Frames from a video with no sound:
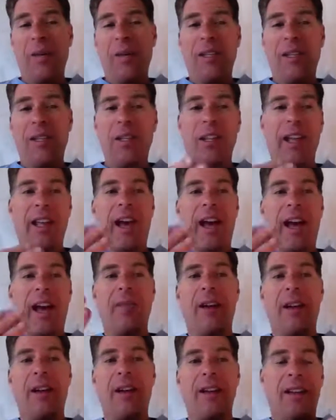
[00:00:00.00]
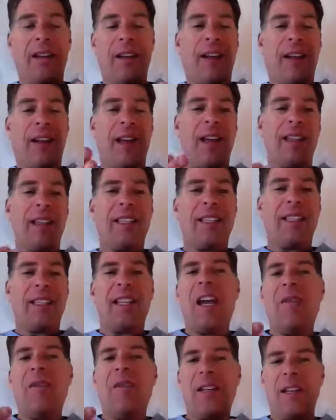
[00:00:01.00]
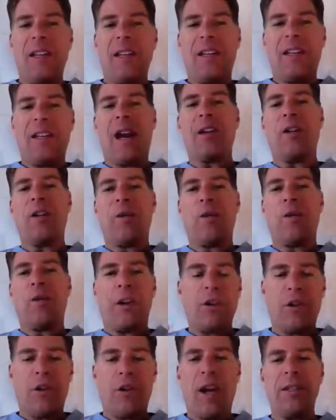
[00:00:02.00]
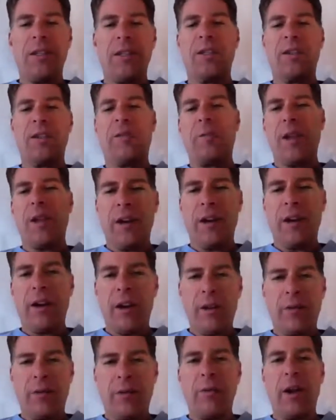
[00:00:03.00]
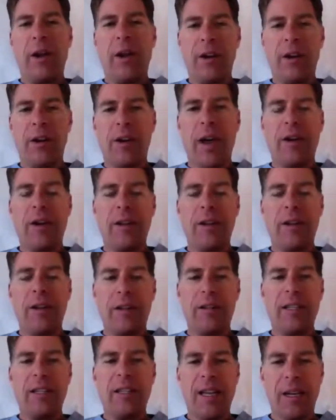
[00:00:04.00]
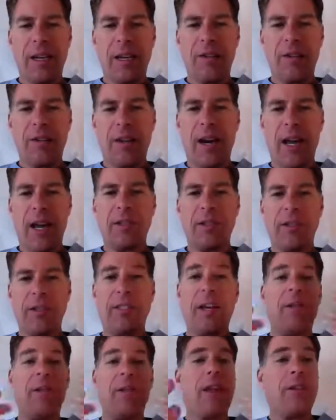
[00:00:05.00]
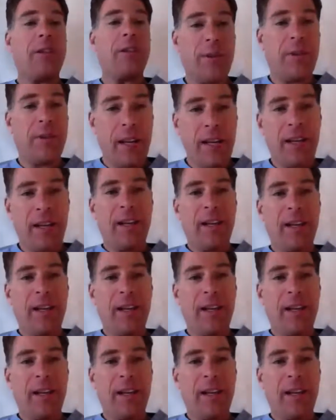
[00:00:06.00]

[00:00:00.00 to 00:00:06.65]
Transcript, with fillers: We essentially have a a safety detector or a trust or familiarity detector in our head. So I say, oh, that's Rick.